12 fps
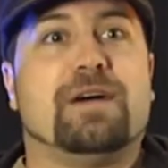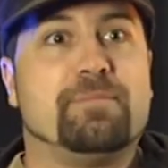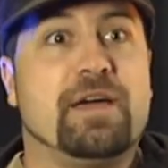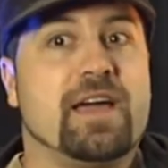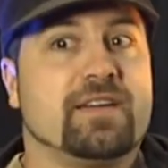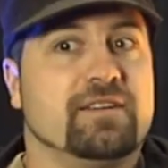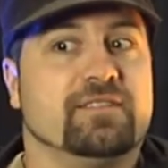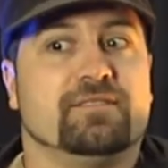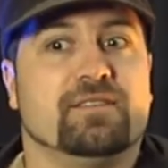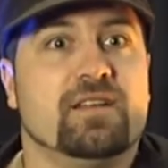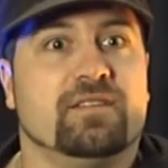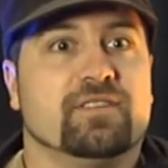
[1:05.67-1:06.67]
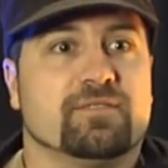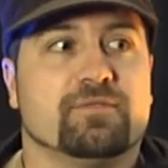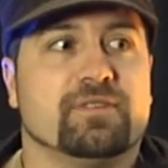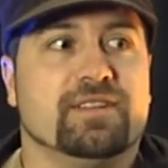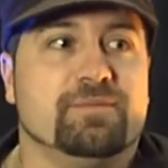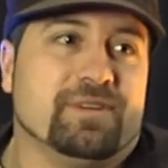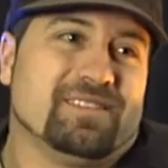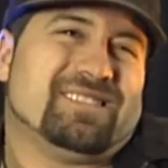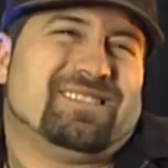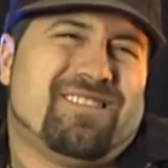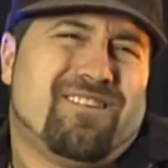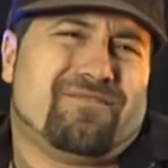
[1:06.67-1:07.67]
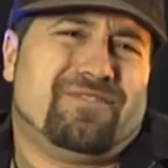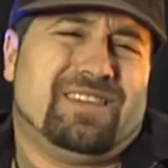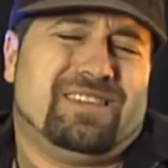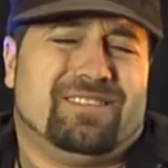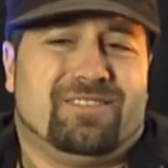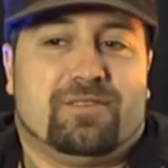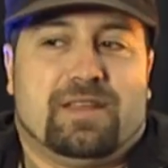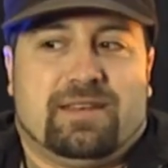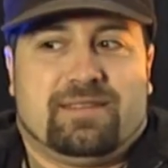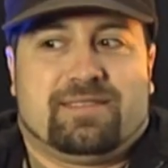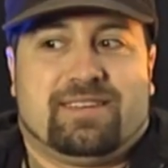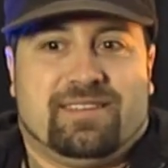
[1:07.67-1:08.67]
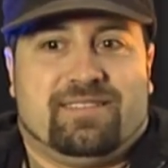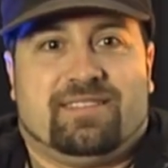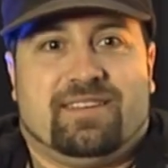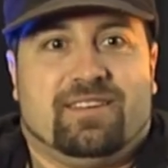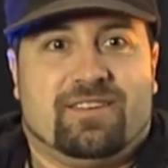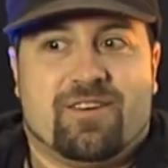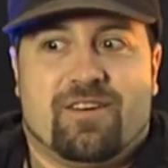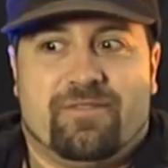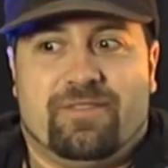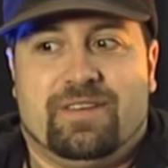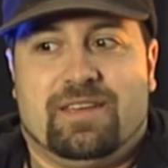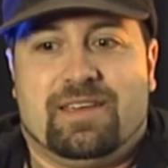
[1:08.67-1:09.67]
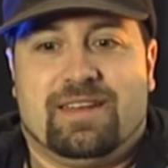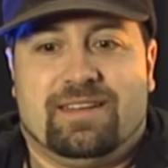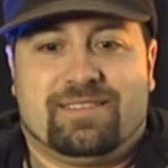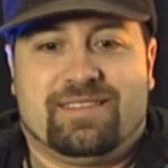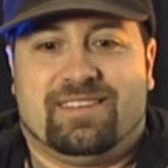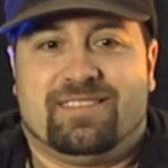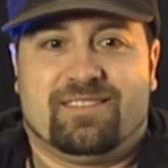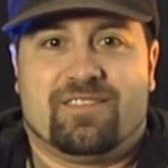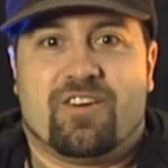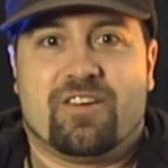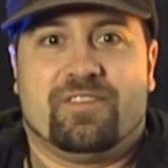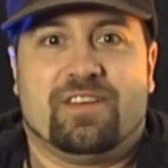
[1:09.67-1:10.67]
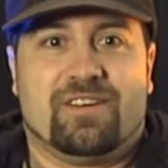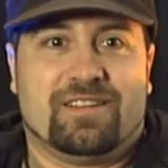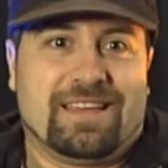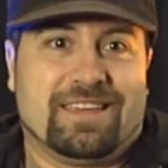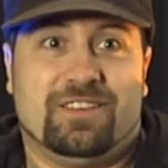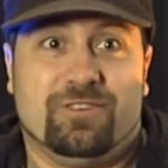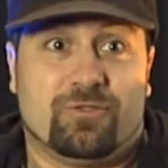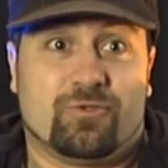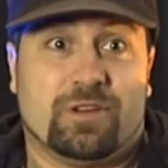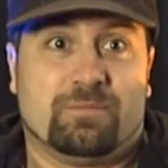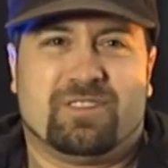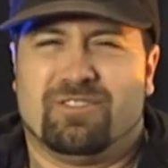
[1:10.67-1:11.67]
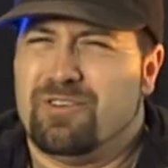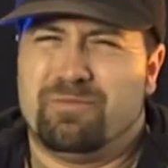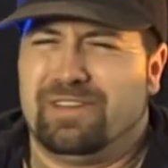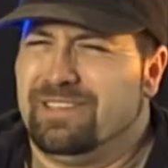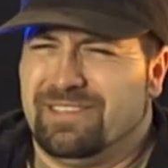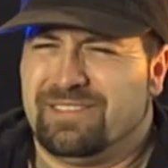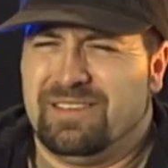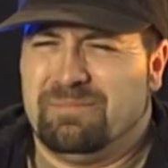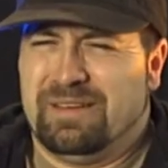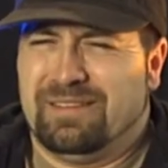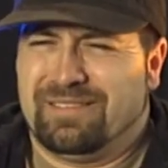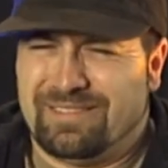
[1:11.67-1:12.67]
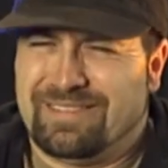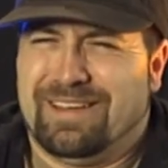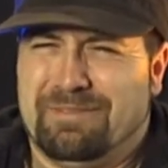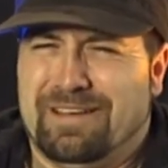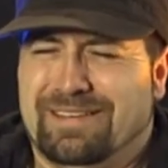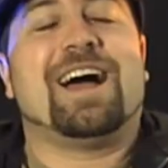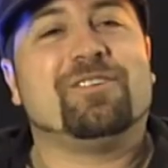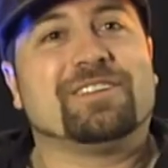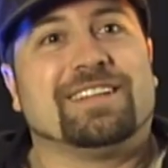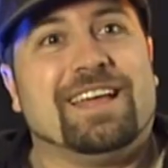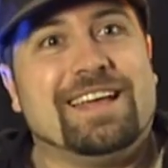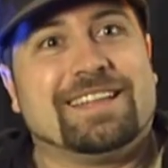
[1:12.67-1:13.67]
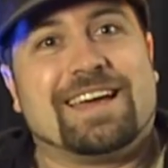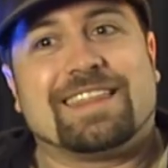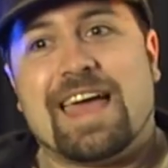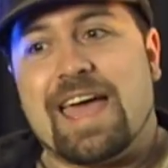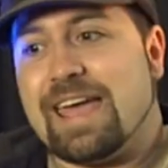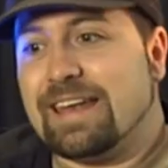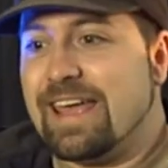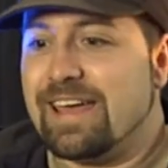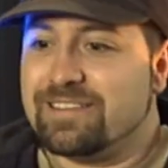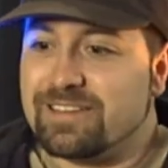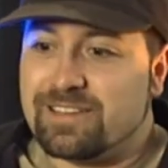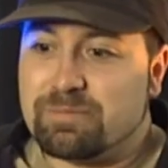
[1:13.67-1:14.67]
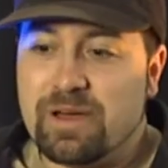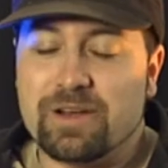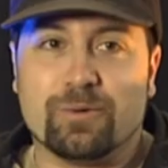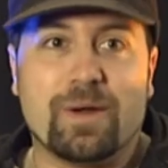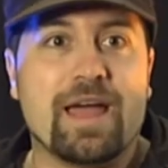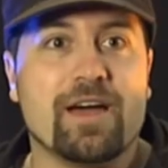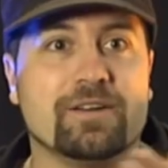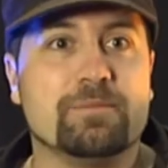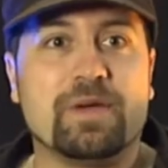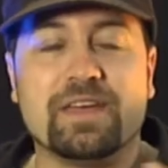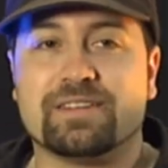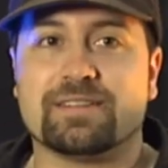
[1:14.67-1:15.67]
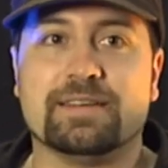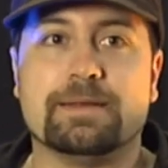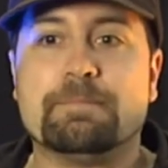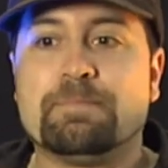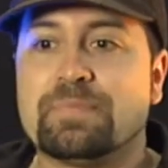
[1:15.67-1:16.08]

my back because none of us were in seatbelts. It's an RV, you know, and it's kids in an RV, and it's kids in an RV on like a youth trip, so nobody's in seatbelts. Come on. I was laying like that, and as it spun around, it basically,